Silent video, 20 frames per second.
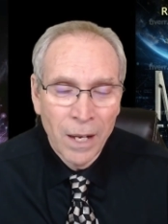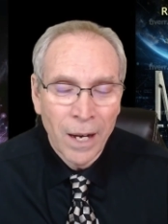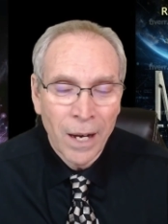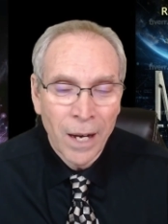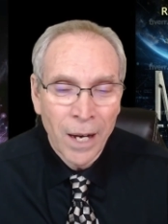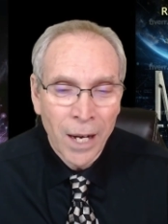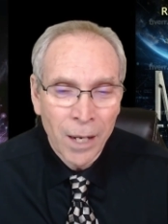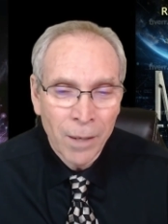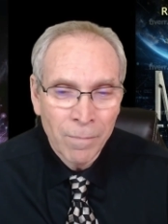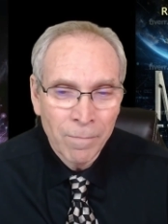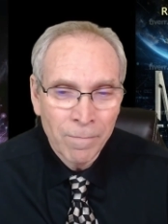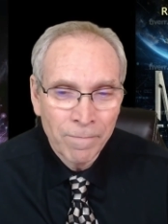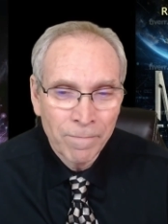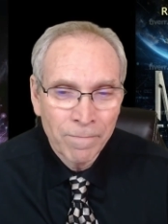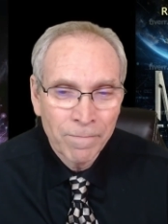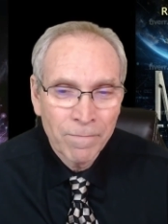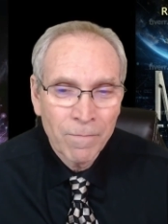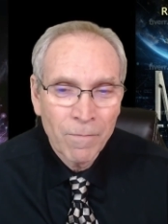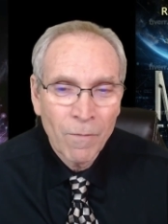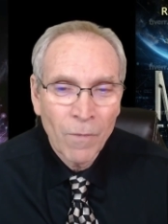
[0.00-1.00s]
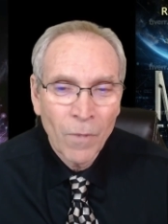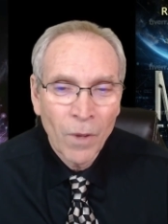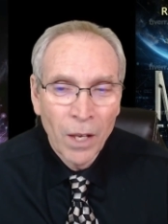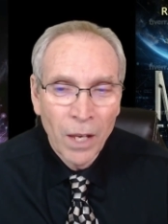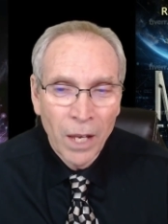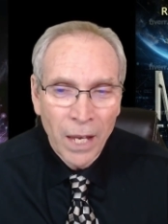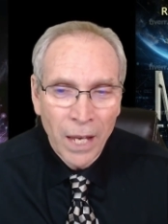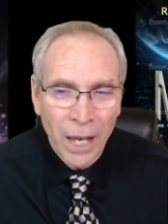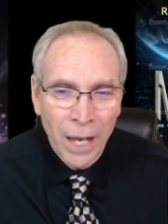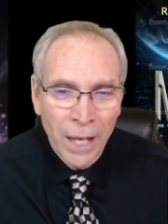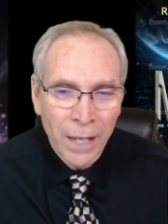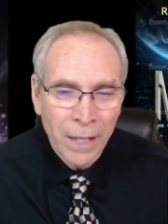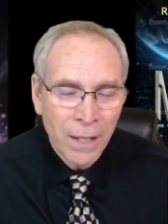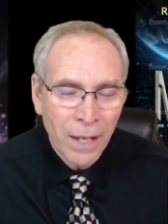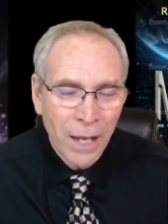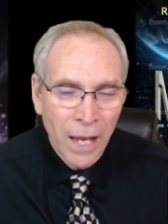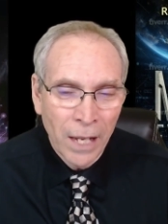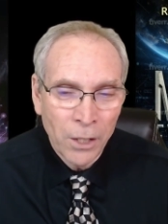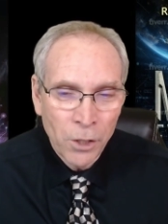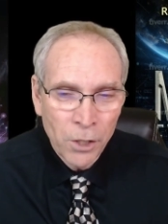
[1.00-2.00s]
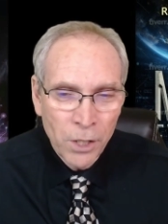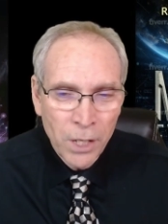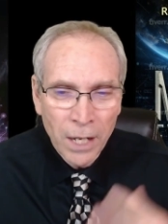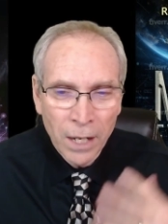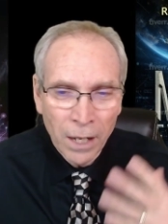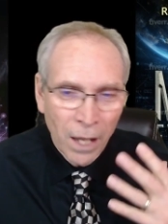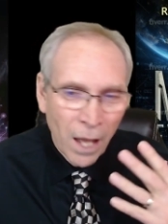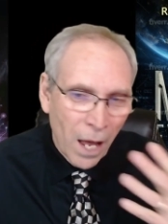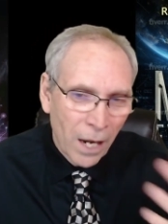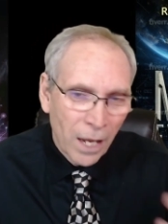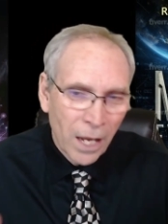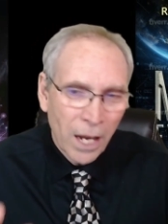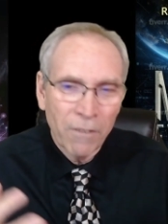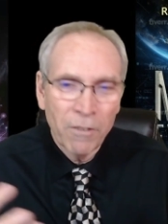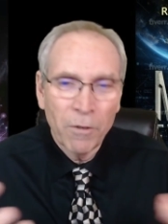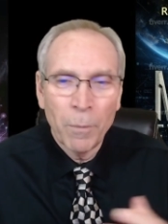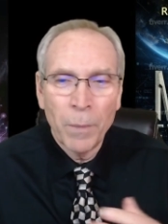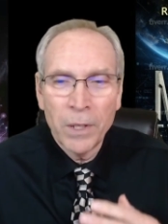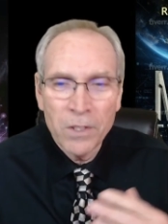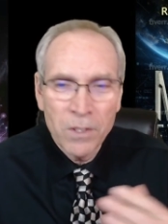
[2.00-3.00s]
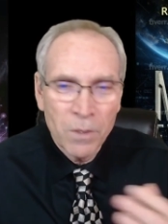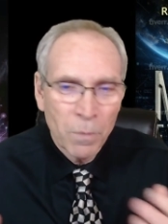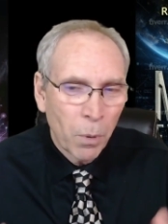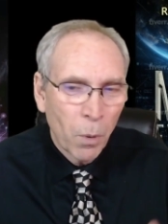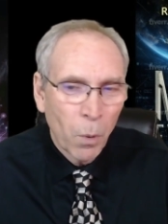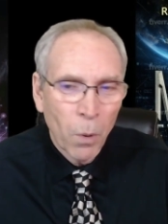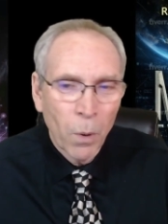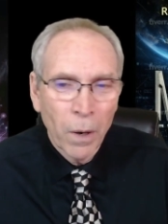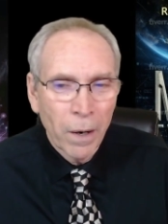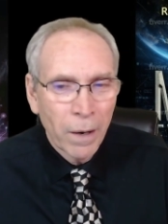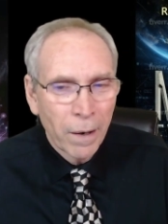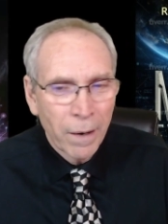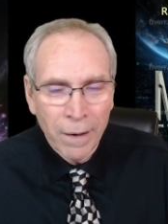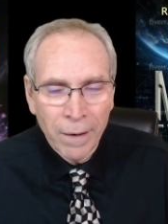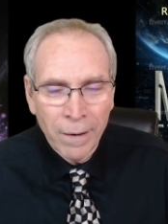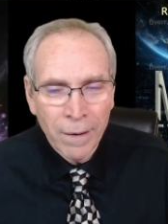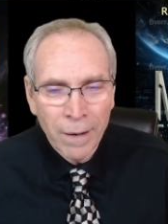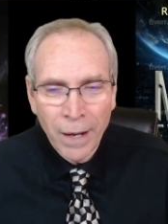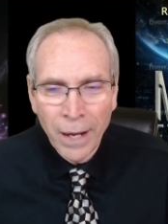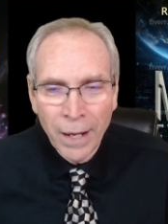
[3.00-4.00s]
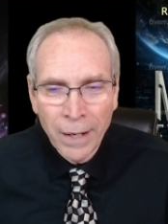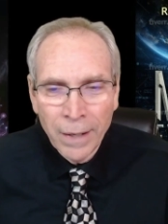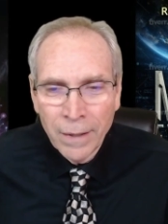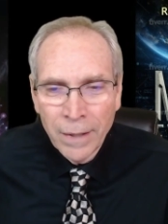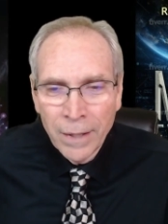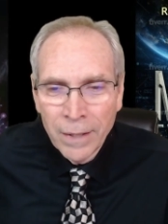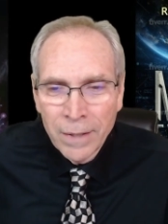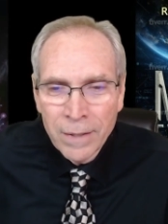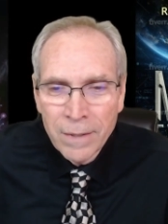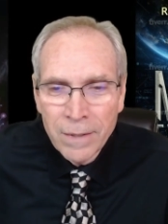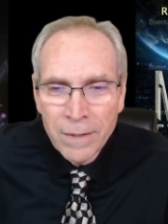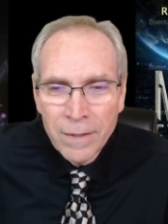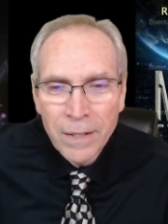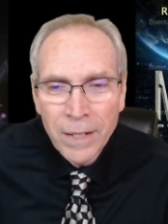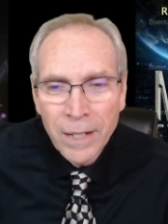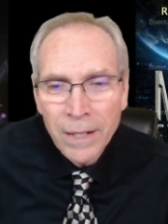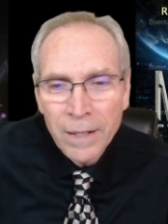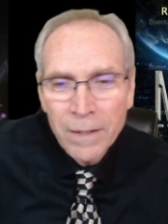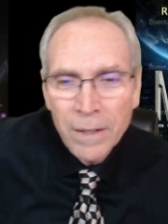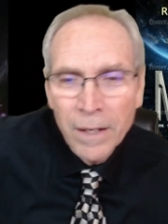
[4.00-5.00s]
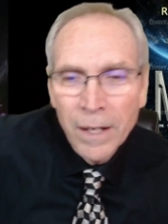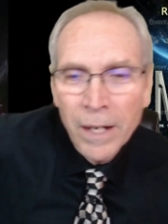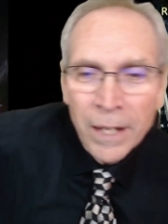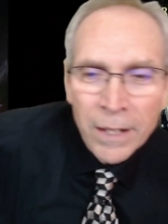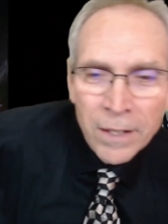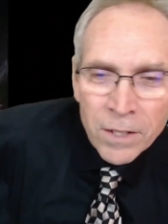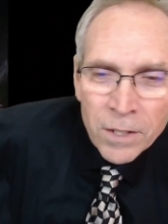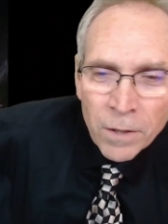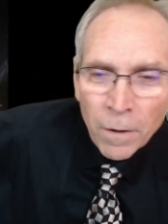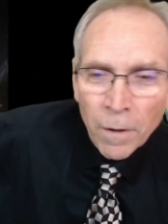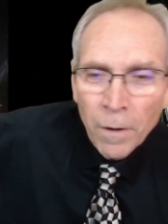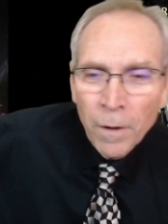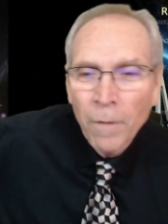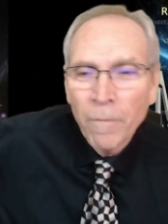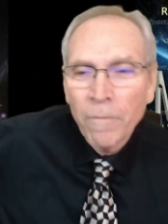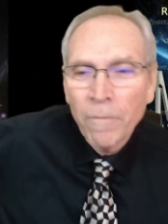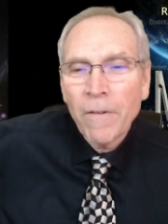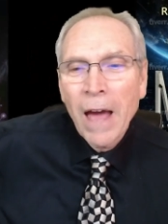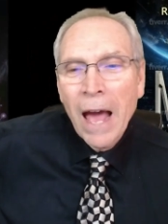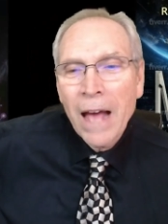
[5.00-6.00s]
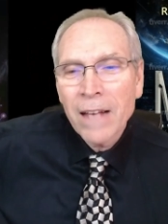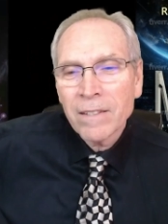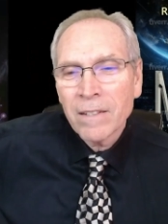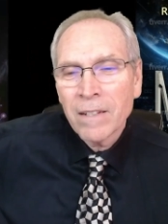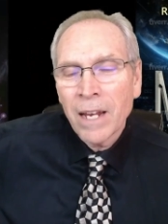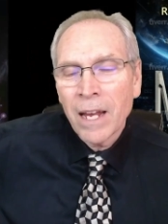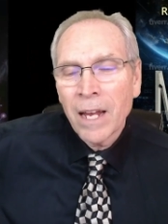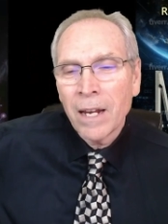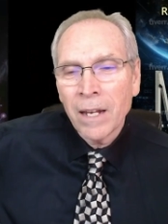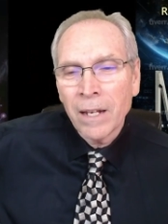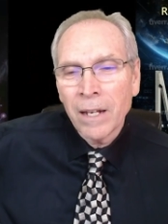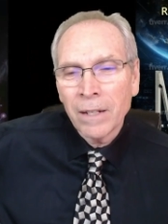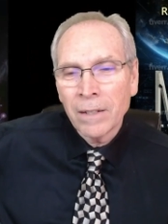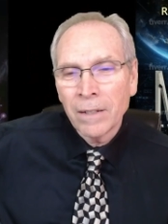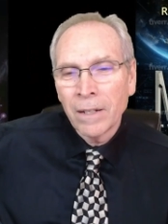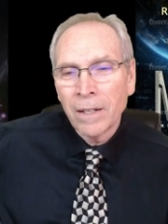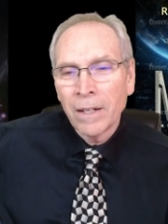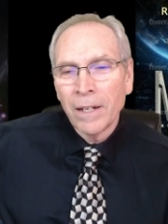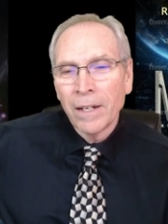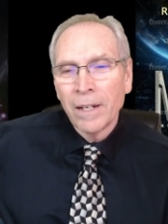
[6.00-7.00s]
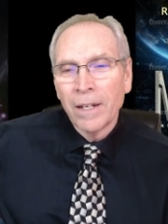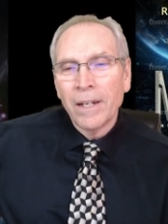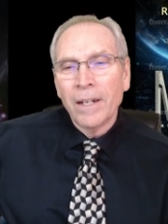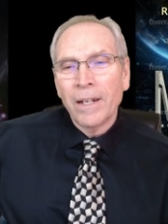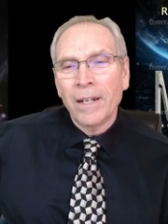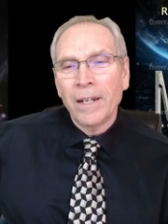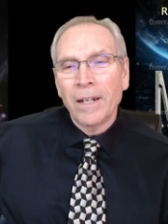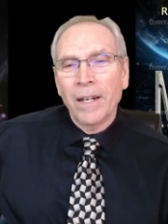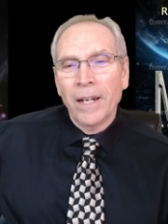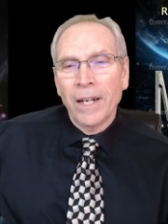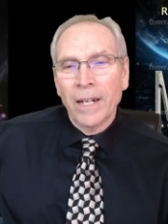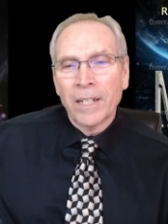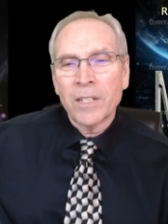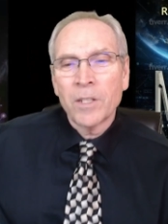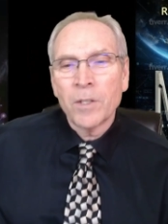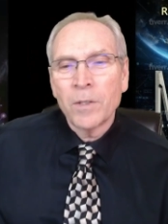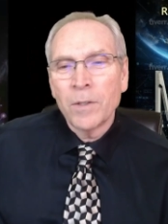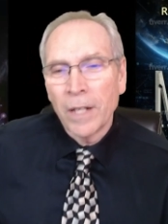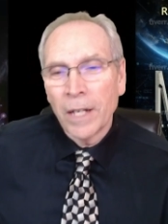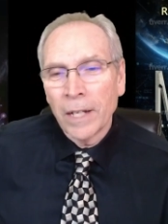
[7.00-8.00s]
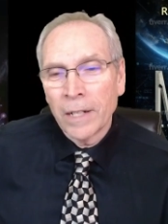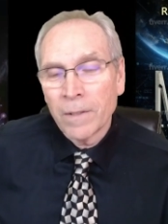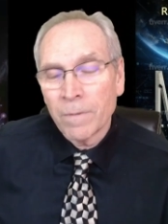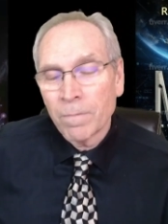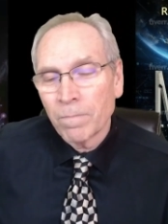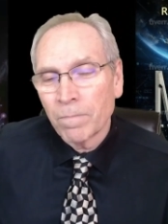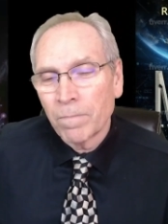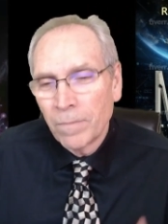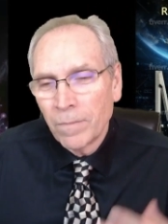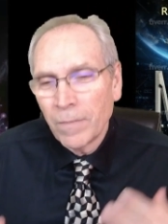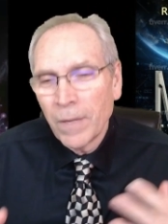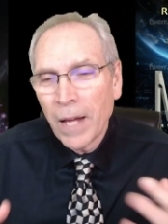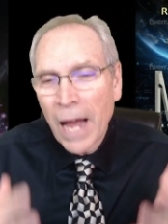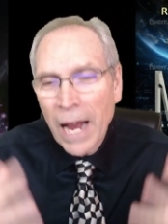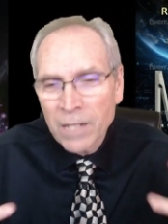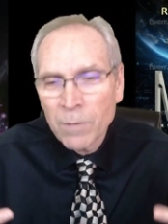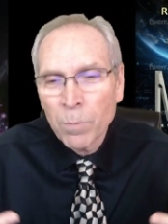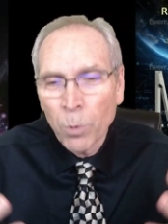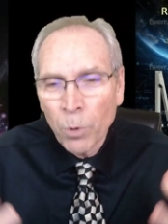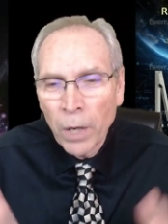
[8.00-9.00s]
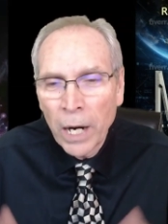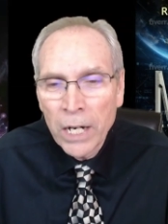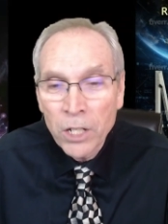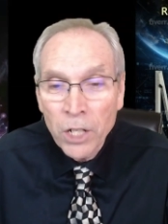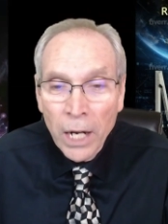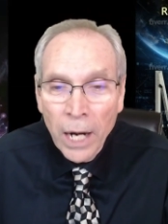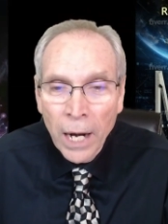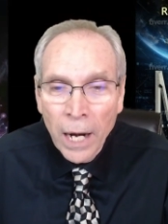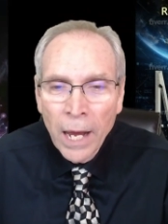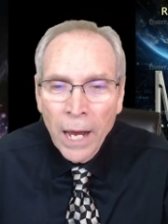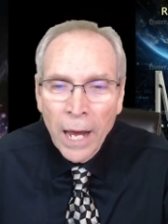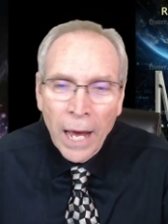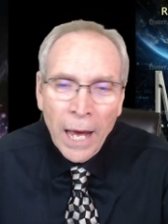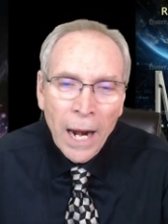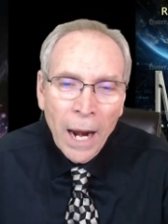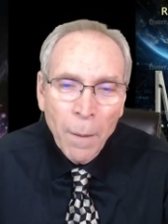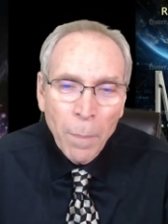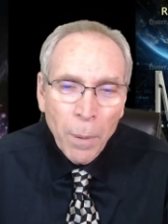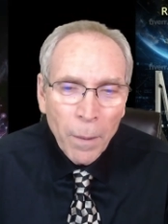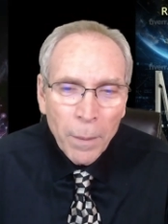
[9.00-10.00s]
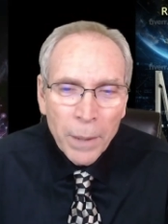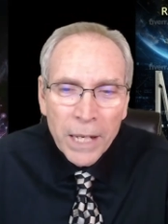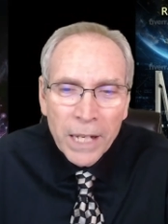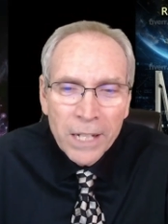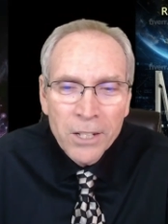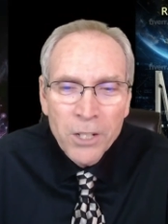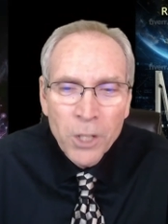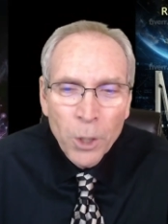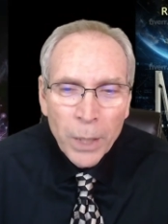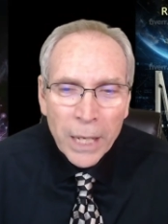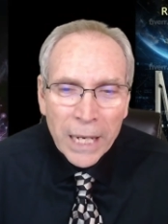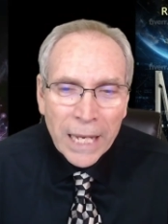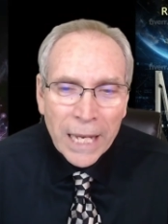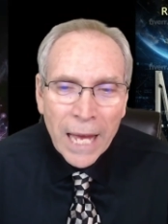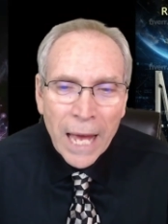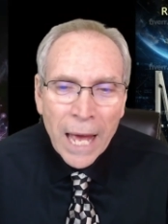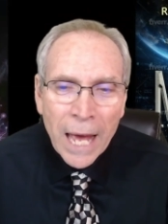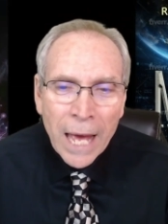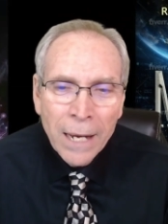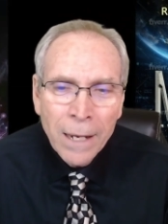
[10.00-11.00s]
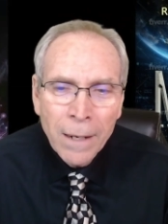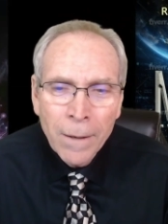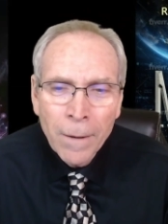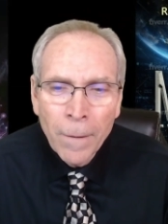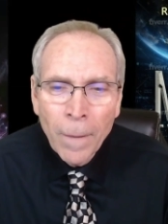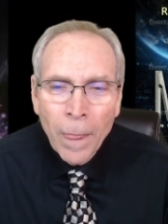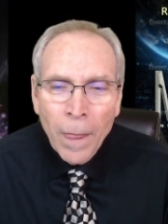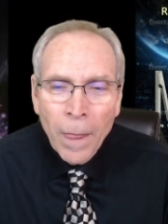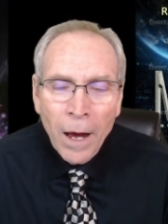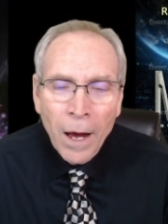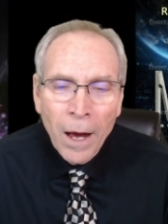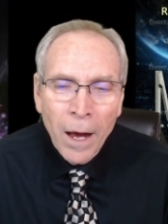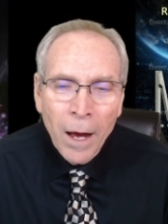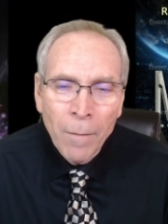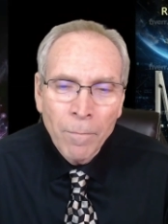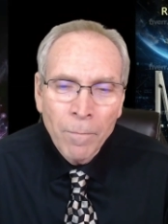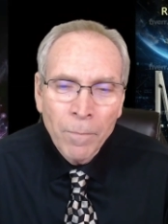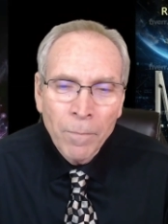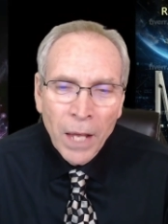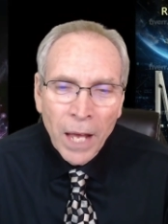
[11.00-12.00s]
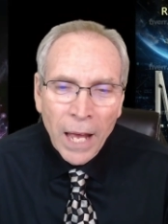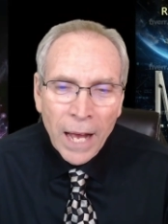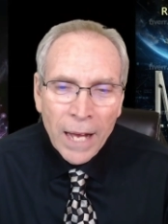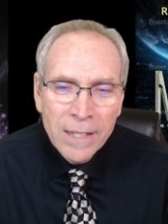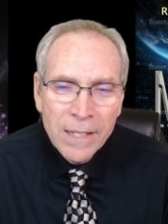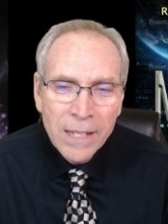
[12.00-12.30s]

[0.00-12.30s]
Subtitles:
um, and you need a lot of government support, and it's fascinating ex- exploration, and I'm probably going to do it again as I